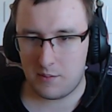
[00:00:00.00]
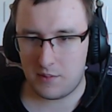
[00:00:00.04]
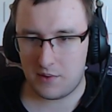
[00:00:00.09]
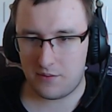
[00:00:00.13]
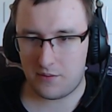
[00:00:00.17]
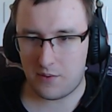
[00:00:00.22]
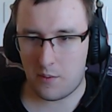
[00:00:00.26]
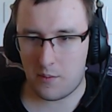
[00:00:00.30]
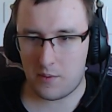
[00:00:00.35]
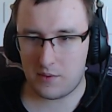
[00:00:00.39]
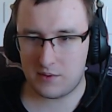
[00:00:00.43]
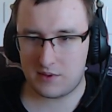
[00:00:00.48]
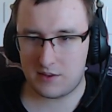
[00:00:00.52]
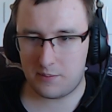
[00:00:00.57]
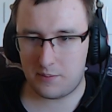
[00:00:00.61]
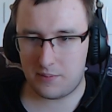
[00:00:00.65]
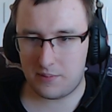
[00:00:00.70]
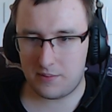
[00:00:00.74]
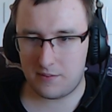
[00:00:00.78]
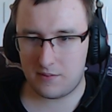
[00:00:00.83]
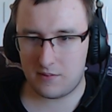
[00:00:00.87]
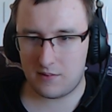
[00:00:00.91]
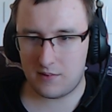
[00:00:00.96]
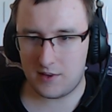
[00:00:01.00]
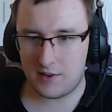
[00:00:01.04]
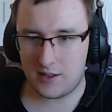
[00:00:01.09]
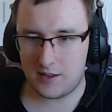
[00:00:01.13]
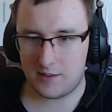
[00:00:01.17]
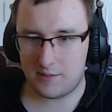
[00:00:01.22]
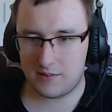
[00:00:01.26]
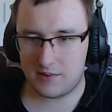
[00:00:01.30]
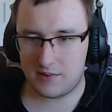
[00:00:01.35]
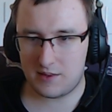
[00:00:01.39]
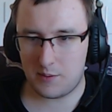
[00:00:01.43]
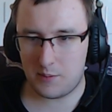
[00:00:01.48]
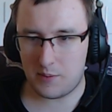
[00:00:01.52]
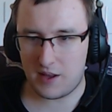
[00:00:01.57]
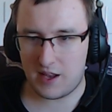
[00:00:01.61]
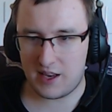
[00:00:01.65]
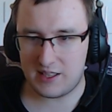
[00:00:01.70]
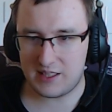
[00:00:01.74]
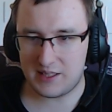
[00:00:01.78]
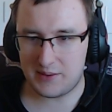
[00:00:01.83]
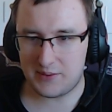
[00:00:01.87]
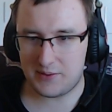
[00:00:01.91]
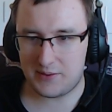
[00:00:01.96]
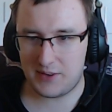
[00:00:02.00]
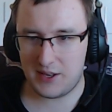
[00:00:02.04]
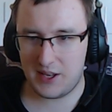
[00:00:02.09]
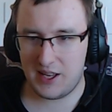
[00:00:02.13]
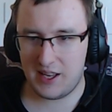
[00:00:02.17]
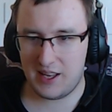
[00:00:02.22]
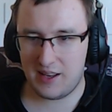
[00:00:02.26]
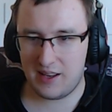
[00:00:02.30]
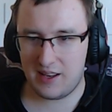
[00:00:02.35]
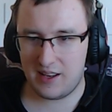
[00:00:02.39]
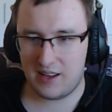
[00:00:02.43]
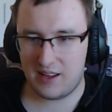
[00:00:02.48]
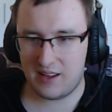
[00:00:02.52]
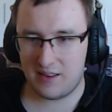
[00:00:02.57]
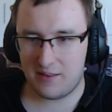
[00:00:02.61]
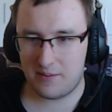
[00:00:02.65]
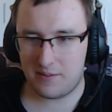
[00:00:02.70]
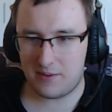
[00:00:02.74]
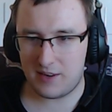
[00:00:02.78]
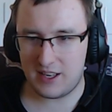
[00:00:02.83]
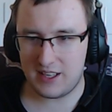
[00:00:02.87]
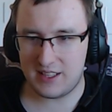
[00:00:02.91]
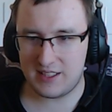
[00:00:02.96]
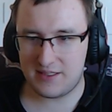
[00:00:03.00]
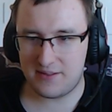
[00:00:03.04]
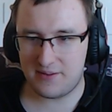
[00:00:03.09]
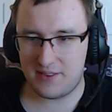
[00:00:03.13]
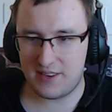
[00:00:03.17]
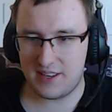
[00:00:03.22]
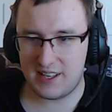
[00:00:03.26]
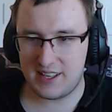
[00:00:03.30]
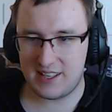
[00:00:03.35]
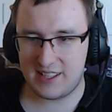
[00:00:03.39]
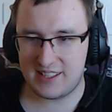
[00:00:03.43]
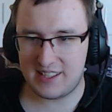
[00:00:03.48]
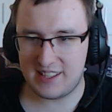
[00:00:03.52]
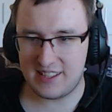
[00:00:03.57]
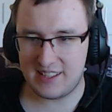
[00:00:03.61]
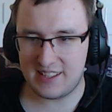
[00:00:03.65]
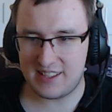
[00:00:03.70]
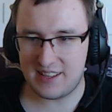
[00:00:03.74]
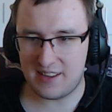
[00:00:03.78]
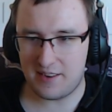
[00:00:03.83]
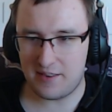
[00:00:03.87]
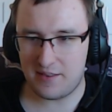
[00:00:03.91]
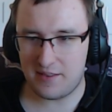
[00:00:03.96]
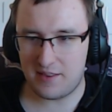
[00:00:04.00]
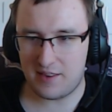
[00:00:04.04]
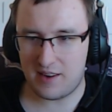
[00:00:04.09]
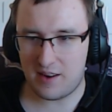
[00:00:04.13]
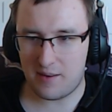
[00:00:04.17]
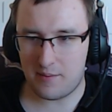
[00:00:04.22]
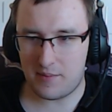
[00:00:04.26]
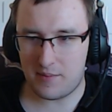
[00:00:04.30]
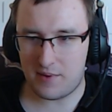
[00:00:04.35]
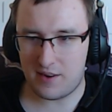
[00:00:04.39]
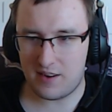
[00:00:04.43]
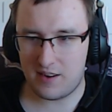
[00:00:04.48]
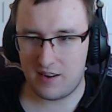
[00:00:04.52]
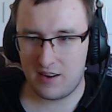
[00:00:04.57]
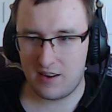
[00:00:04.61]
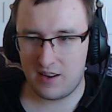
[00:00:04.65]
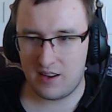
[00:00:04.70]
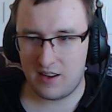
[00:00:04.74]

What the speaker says: for multipliers of three, friends fizz instead of the number.